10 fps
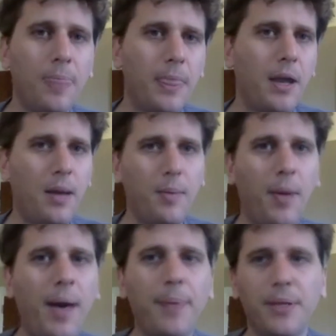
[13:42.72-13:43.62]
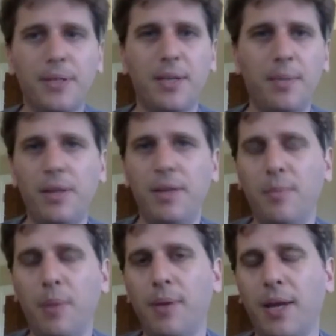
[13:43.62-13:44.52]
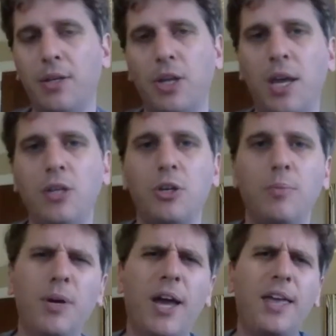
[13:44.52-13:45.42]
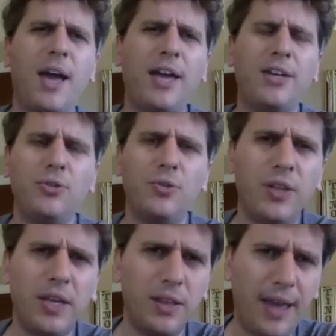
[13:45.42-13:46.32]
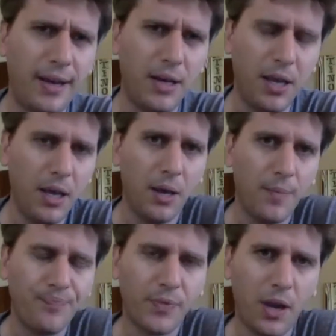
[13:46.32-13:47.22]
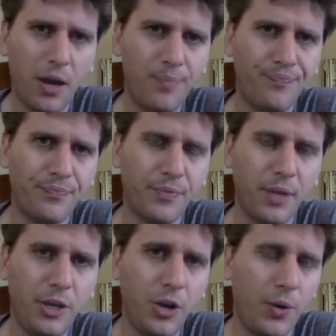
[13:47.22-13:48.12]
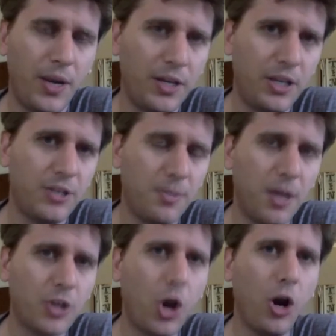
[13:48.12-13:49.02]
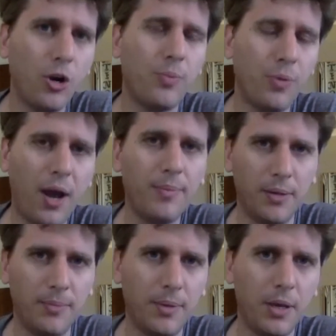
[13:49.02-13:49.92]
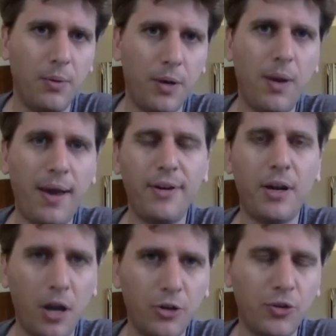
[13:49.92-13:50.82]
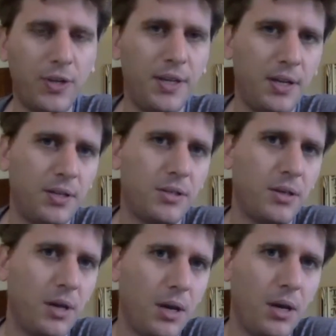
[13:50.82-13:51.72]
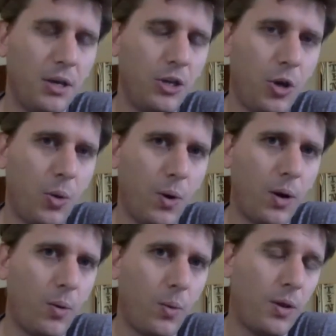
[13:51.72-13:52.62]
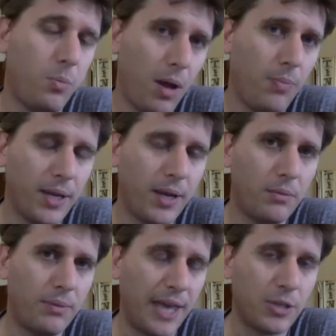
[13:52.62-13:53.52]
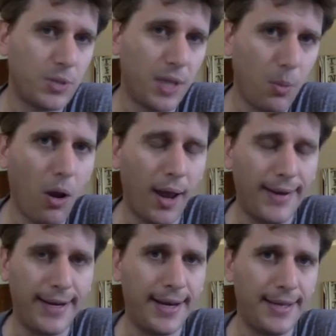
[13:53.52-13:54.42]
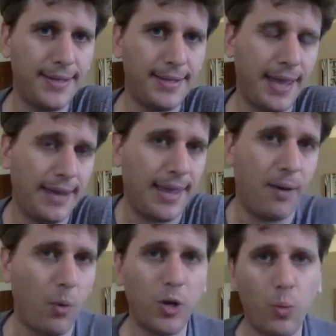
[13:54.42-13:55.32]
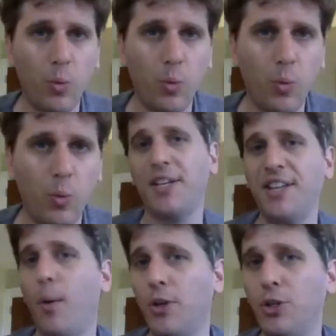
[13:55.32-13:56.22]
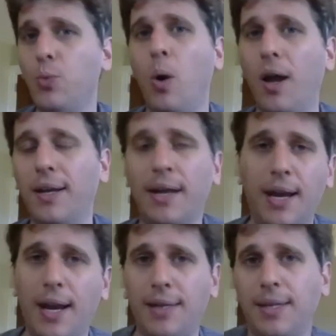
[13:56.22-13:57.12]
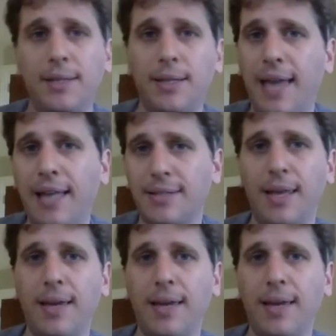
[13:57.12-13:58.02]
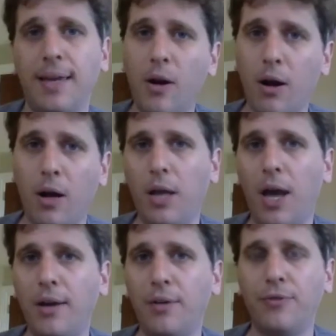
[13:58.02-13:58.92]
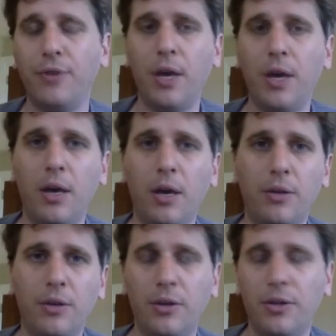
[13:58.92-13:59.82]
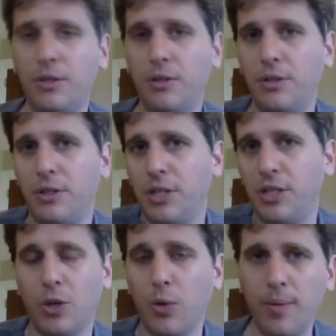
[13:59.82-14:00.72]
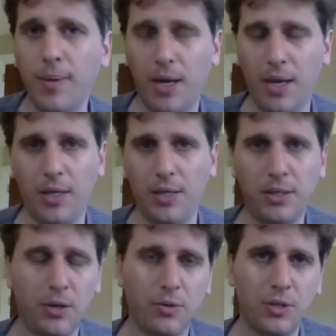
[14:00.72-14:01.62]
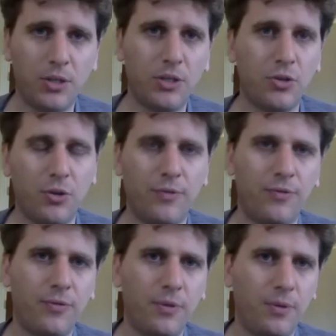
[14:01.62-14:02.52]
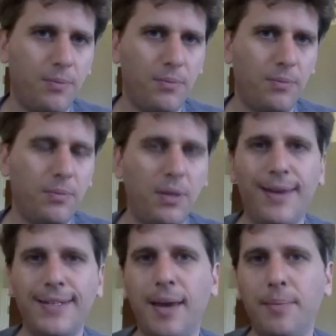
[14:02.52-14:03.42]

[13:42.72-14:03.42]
I'm a populist. I believe in public education, but I, I do think that, um, you know, it, it's a much harder problem when you have a country that is, you know, where, where the public gets what they want. And I, And that what, what they want is not what you want. And I think that that's like where a lot of the disagreement is, you know, this this sort of attempt